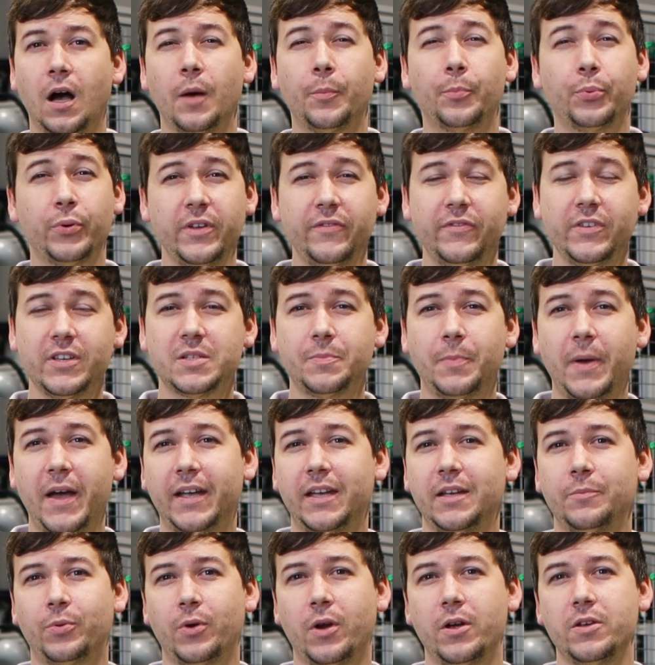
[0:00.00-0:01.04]
Our previous
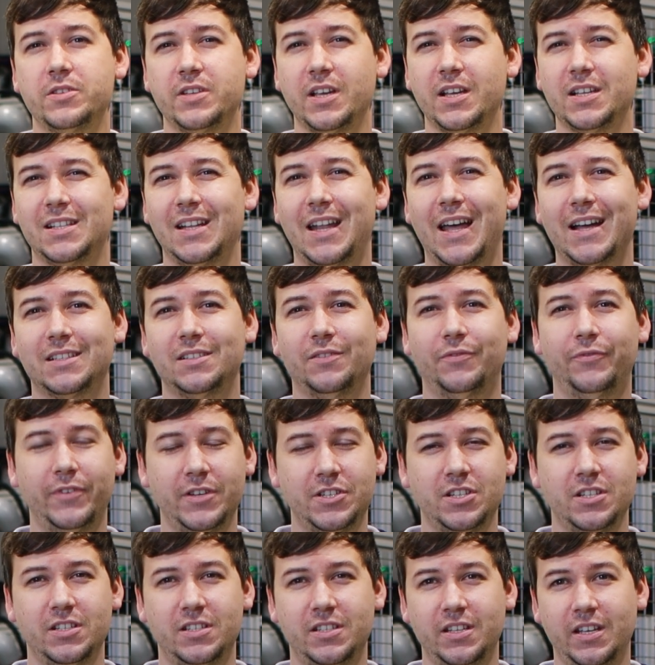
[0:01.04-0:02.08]
packing process lacked
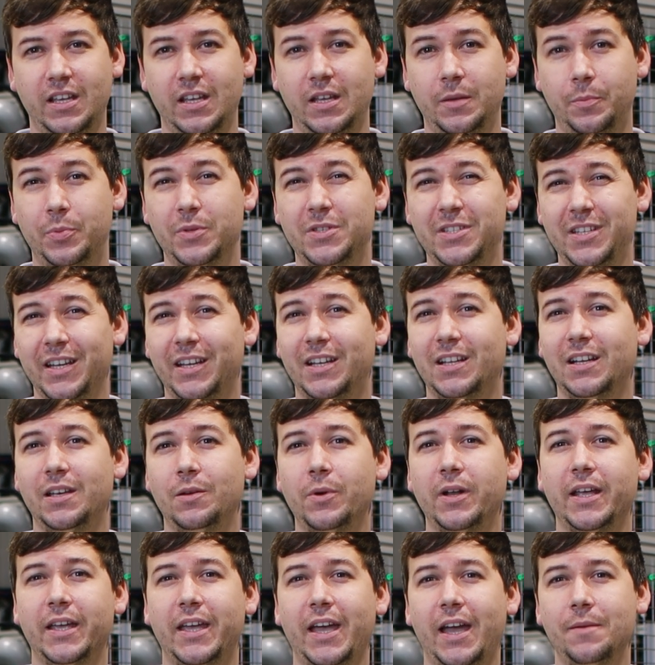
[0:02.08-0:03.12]
efficiency, particularly
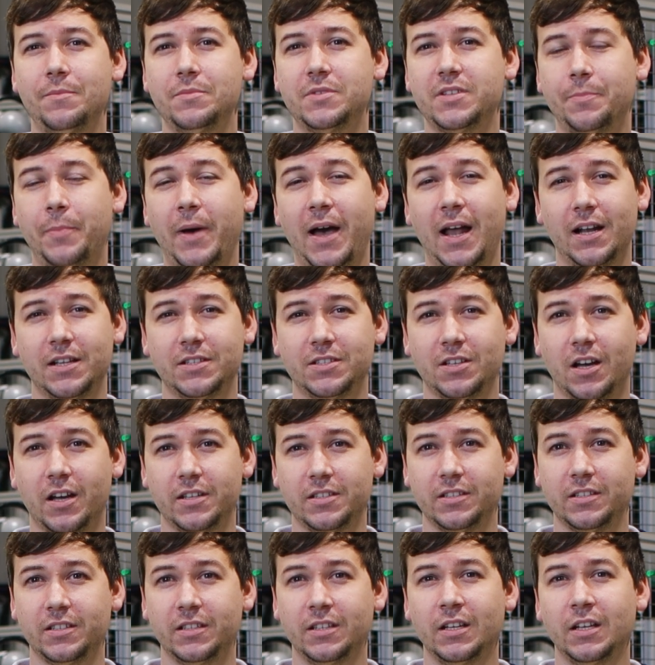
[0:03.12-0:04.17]
when it came to
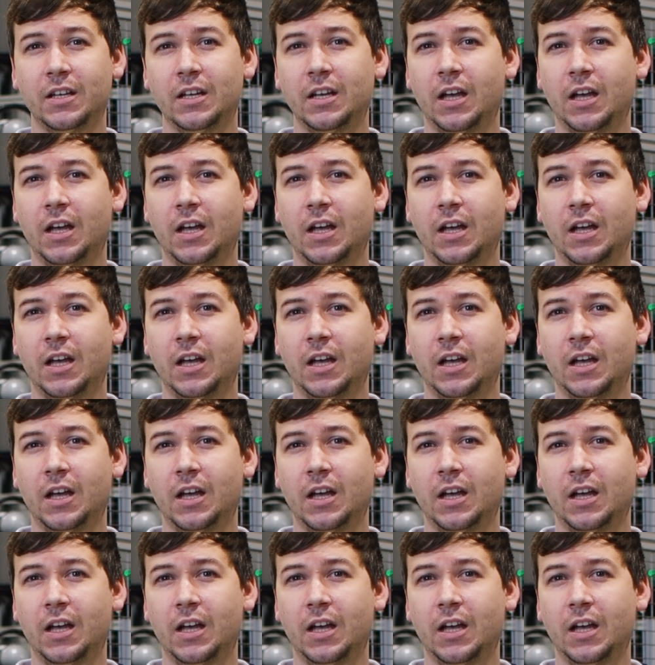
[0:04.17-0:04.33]
palletizing.